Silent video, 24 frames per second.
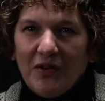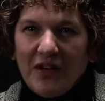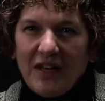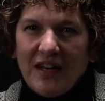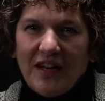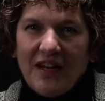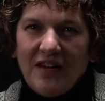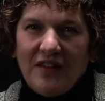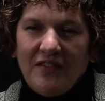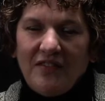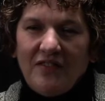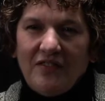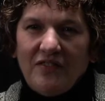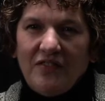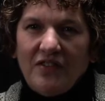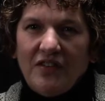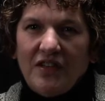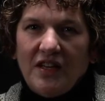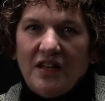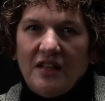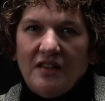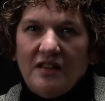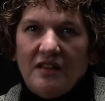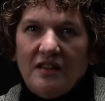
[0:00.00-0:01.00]
and I feel
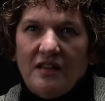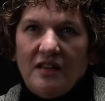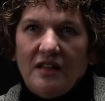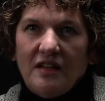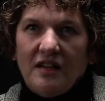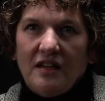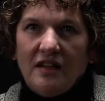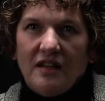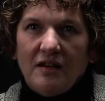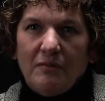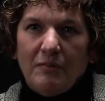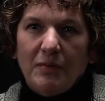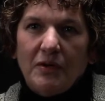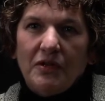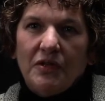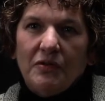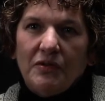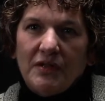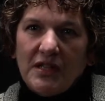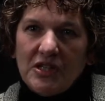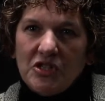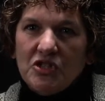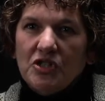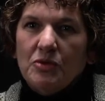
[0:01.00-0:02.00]
like building a
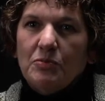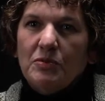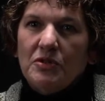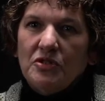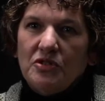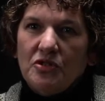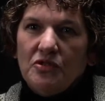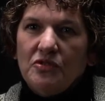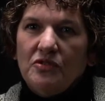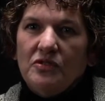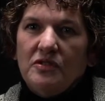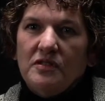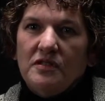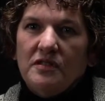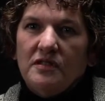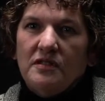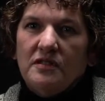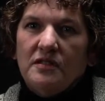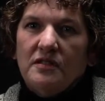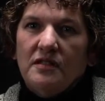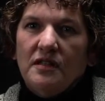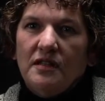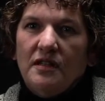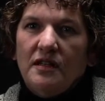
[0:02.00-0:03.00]
relationship with
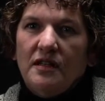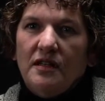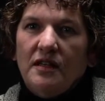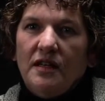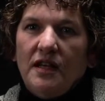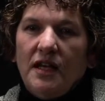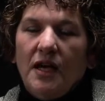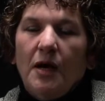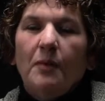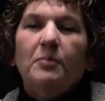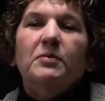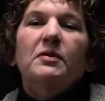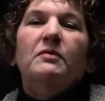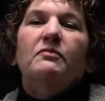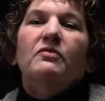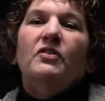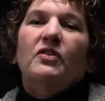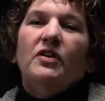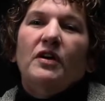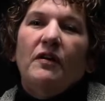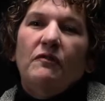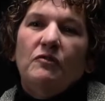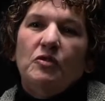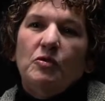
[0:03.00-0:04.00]
students helps them
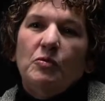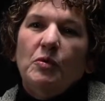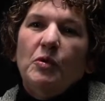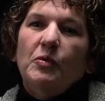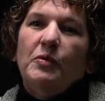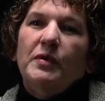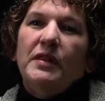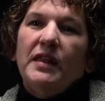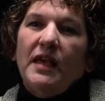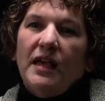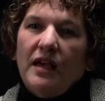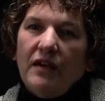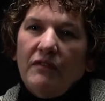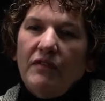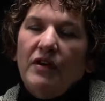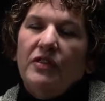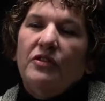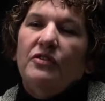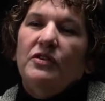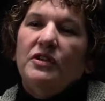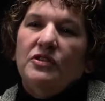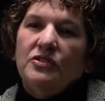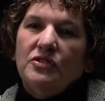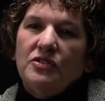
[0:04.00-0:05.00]
feel comfortable when they have
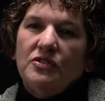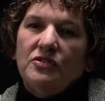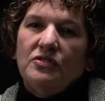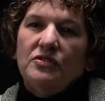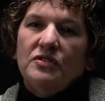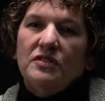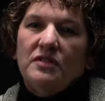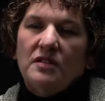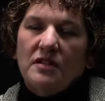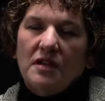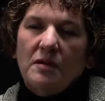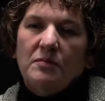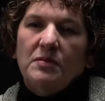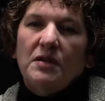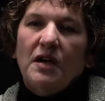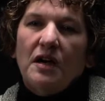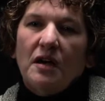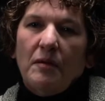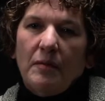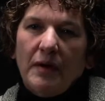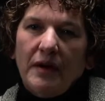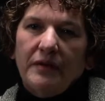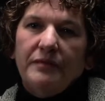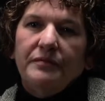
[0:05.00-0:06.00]
other issues to come
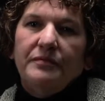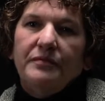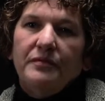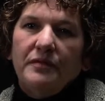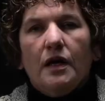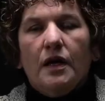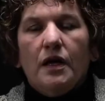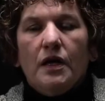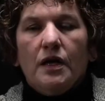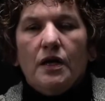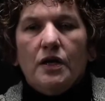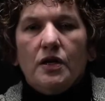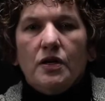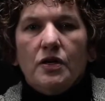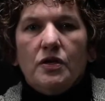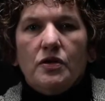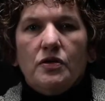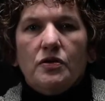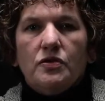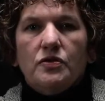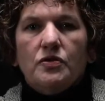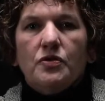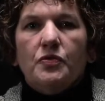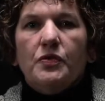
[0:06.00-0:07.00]
talk about.
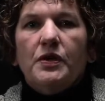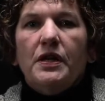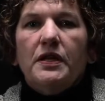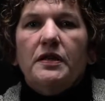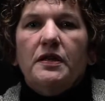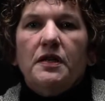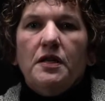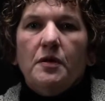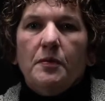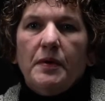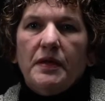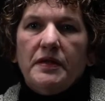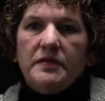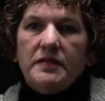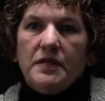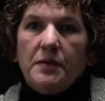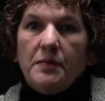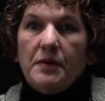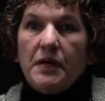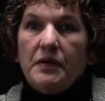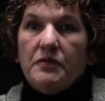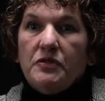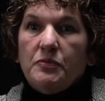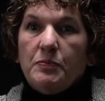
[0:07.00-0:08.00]
So when I think about the
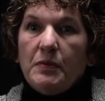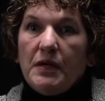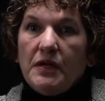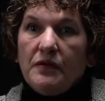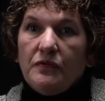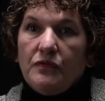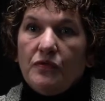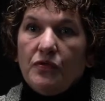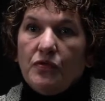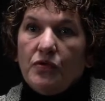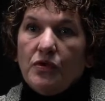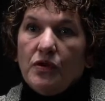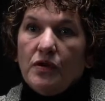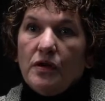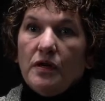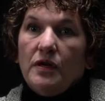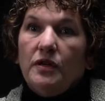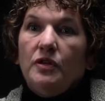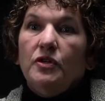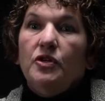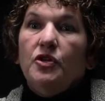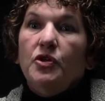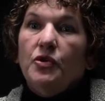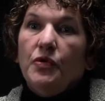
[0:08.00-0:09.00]
statement I was made for
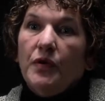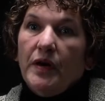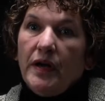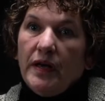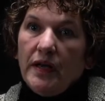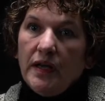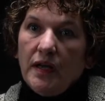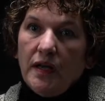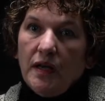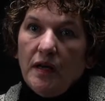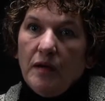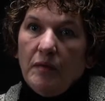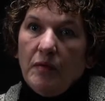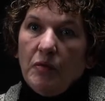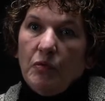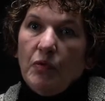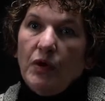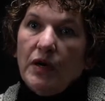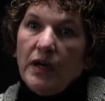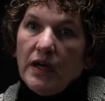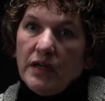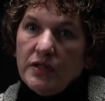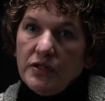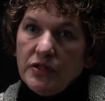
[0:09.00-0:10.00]
and who I am and
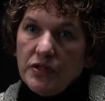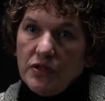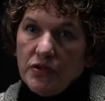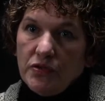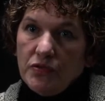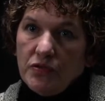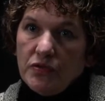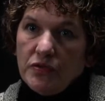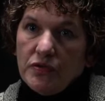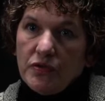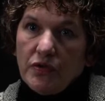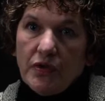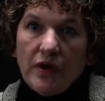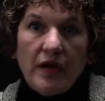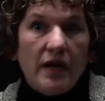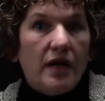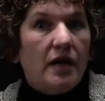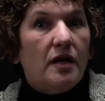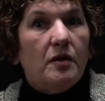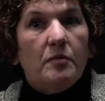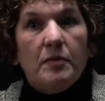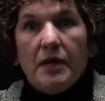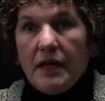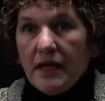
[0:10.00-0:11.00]
what I do, so I
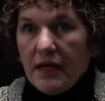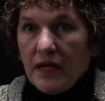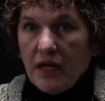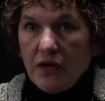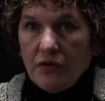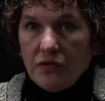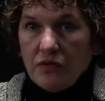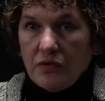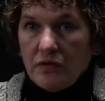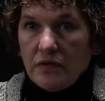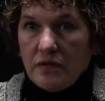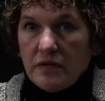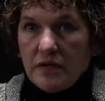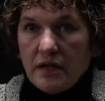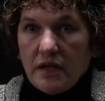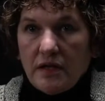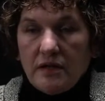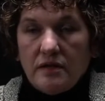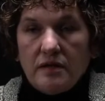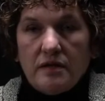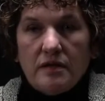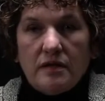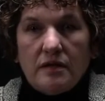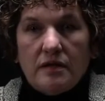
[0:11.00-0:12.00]
am an accountant. I
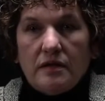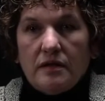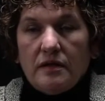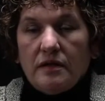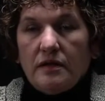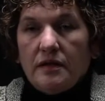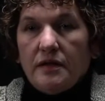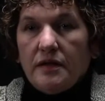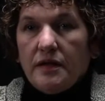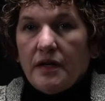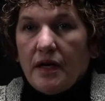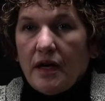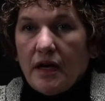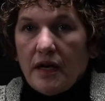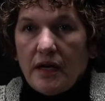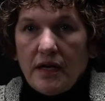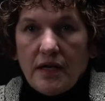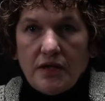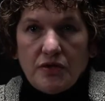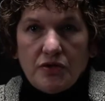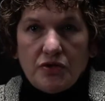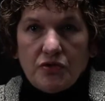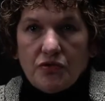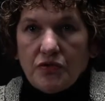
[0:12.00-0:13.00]
see God
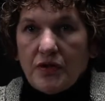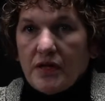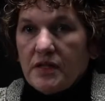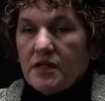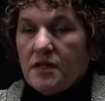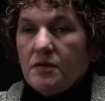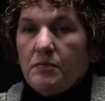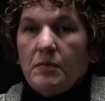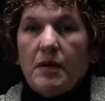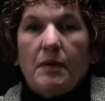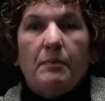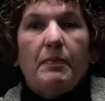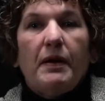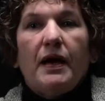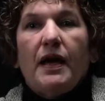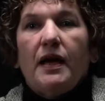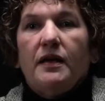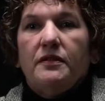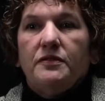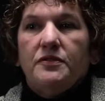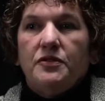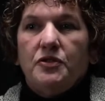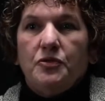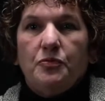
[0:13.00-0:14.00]
has directed my
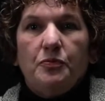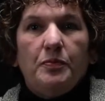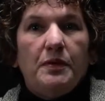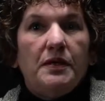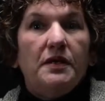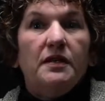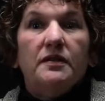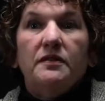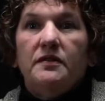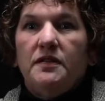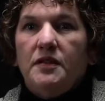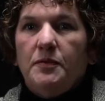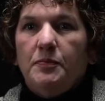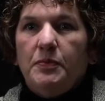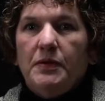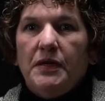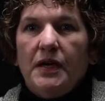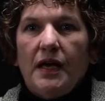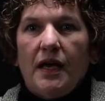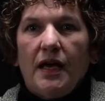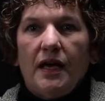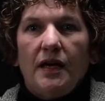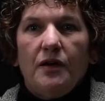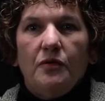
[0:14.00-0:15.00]
path to be a
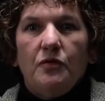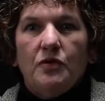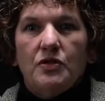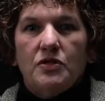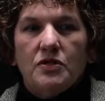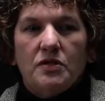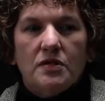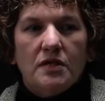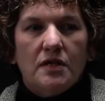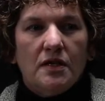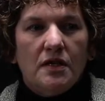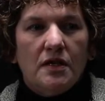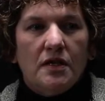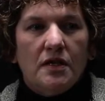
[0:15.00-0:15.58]
CPA, which